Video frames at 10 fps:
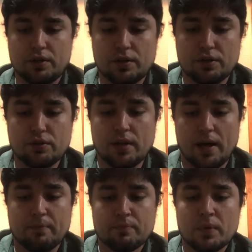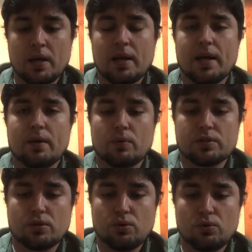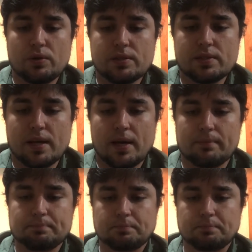you can do that. And what's cool is that